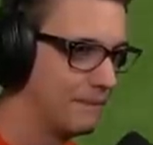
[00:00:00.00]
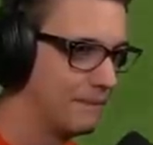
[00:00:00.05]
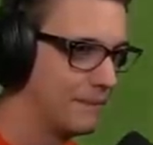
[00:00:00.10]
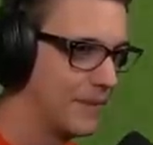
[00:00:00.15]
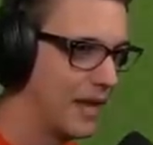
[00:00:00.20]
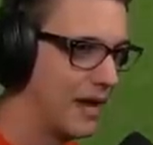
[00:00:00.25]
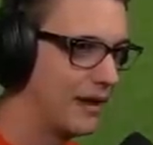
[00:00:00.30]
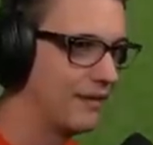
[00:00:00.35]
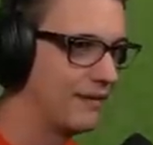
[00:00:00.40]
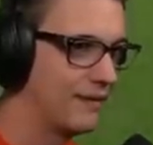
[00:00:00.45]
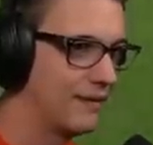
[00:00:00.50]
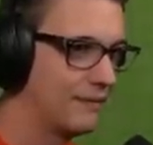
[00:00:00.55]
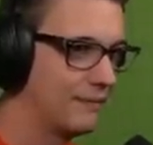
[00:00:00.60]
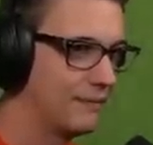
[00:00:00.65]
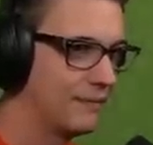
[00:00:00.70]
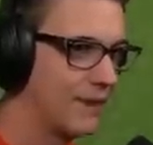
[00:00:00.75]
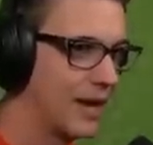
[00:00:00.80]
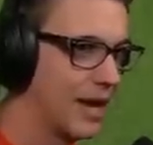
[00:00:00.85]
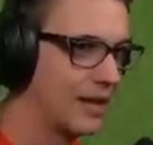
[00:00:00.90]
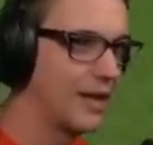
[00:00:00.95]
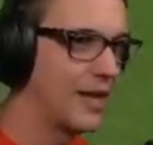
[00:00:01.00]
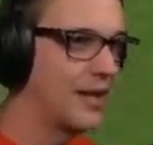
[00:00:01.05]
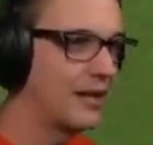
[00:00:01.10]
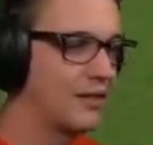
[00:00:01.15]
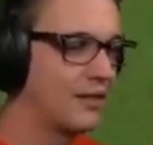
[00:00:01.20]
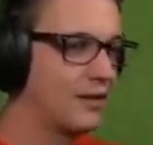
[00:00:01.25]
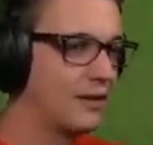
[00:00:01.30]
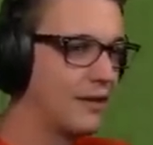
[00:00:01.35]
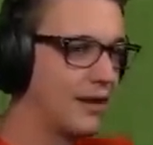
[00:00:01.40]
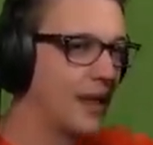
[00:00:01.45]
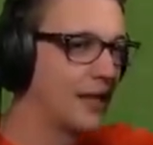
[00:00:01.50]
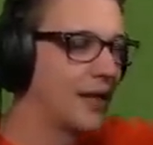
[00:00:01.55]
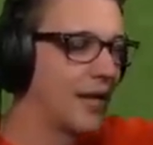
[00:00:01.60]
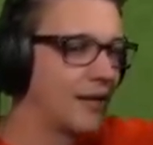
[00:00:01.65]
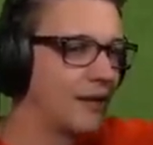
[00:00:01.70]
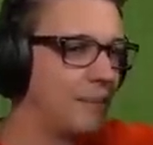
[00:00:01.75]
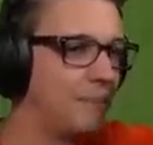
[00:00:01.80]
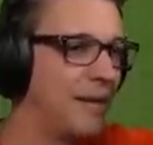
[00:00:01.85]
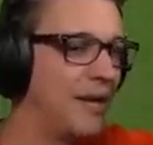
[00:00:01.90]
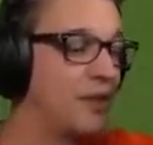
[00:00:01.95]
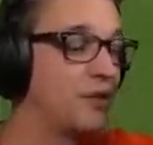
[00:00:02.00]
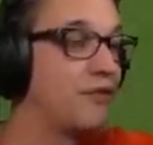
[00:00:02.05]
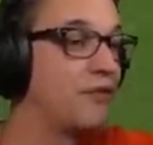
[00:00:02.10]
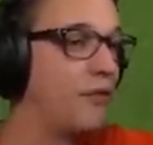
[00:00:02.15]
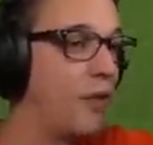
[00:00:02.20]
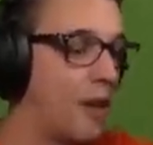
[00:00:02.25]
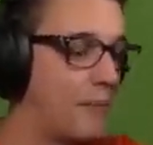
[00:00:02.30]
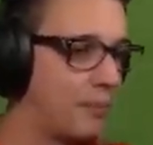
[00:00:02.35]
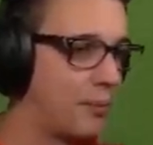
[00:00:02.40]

Nice. I like the beachfront